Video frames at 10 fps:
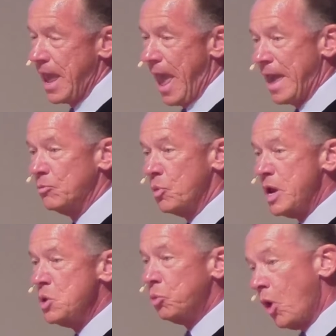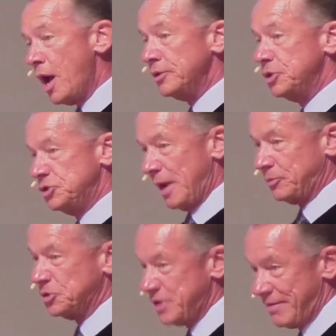And we run to
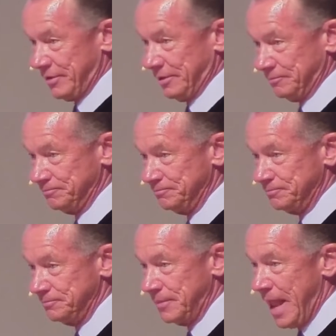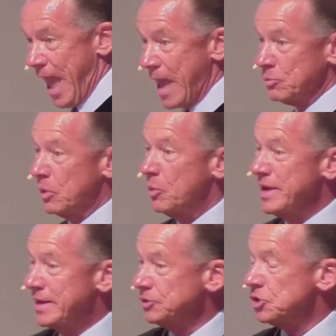chapter 7. And when we
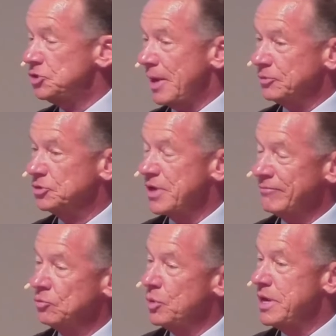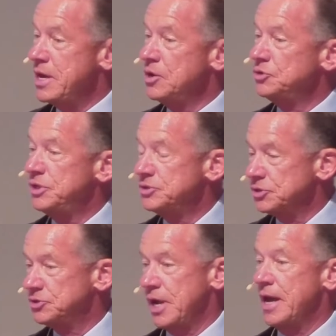get to chapter 7, we hear
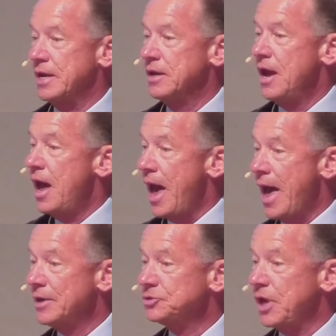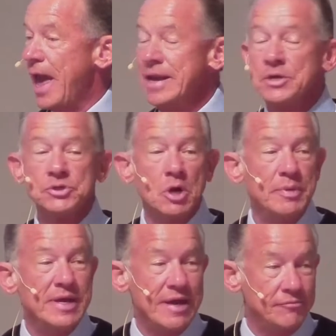Jesus say, ask and it shall
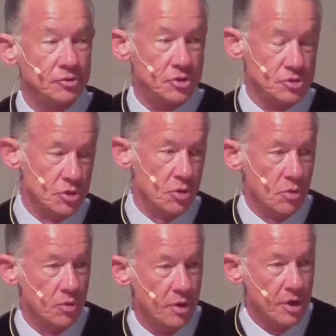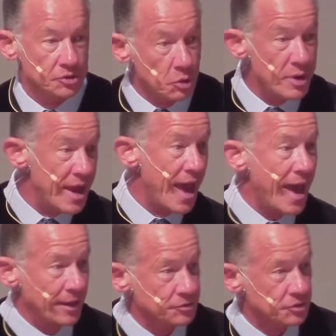be given to you. So we
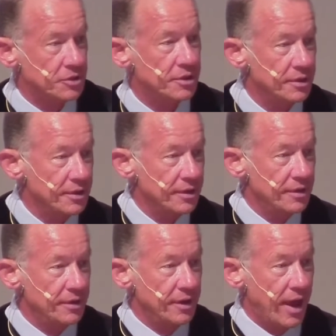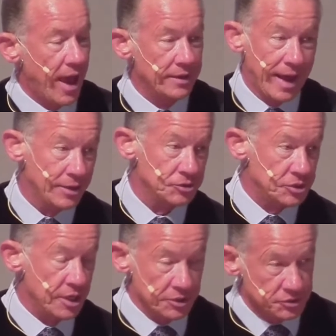ask, and Aunt
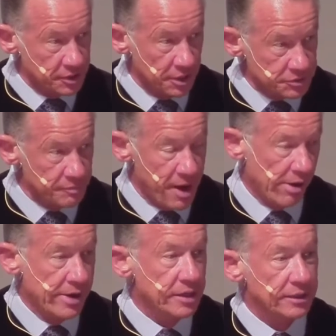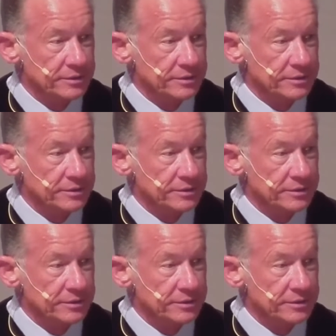Stella still isn't married.